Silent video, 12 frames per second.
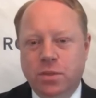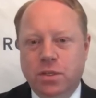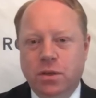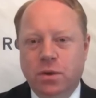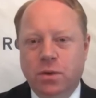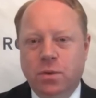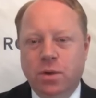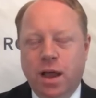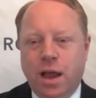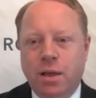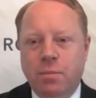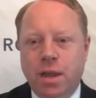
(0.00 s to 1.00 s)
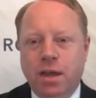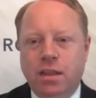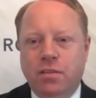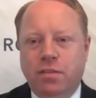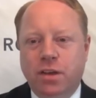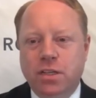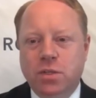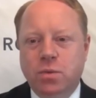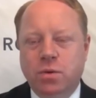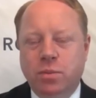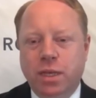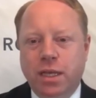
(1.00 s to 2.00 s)
So uh, many of the funds
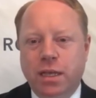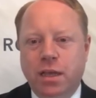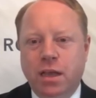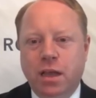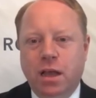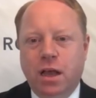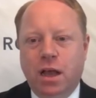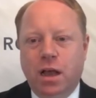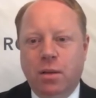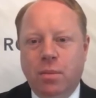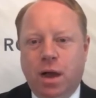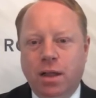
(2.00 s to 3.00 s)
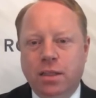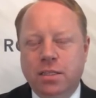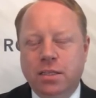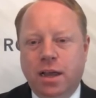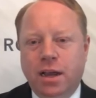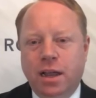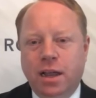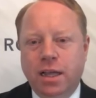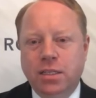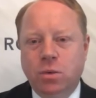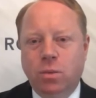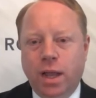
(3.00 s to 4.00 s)
will be um, on the
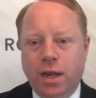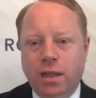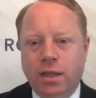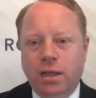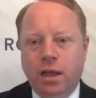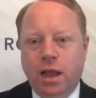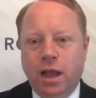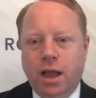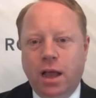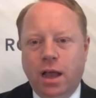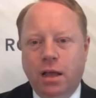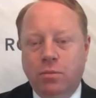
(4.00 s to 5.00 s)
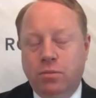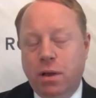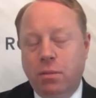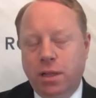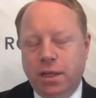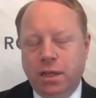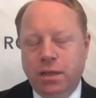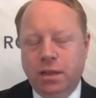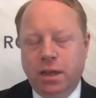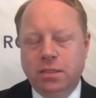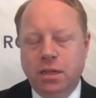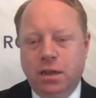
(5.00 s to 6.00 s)
sidelines waiting uh, probably
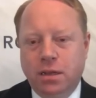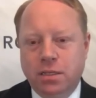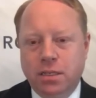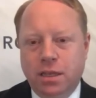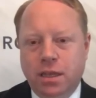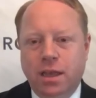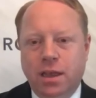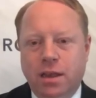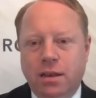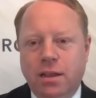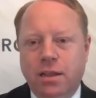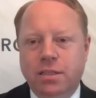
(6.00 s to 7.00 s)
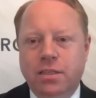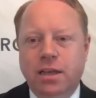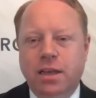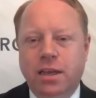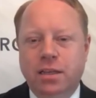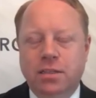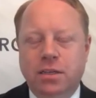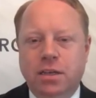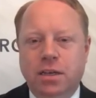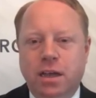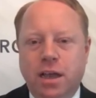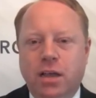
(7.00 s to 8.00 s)
as long as they can to,
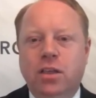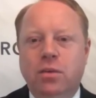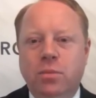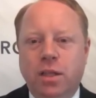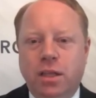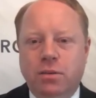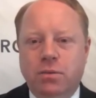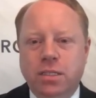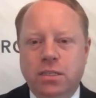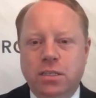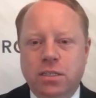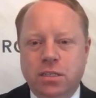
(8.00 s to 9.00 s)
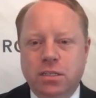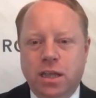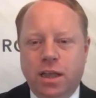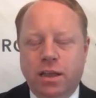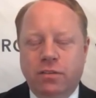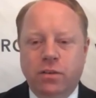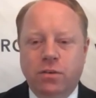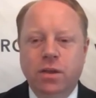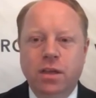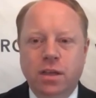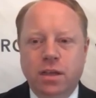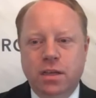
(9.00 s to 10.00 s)
to accumulate the rest of the shares they have to.
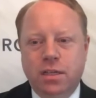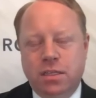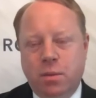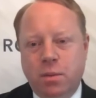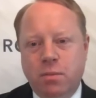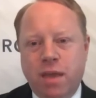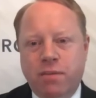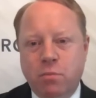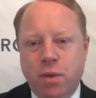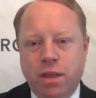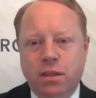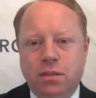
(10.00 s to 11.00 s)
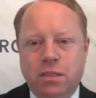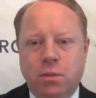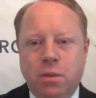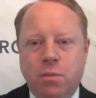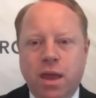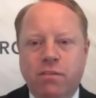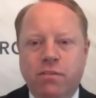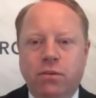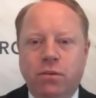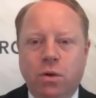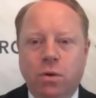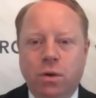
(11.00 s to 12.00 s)
Some of them have a month, some of them have a
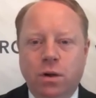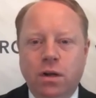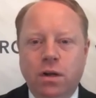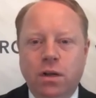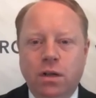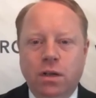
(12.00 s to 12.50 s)
full quarter.